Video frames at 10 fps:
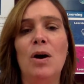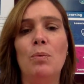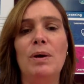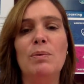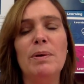
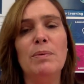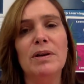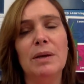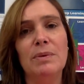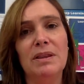We will be
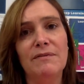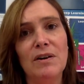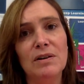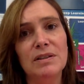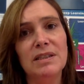working with the
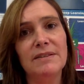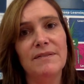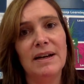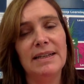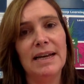FOTS to
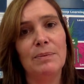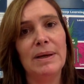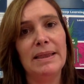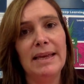find out when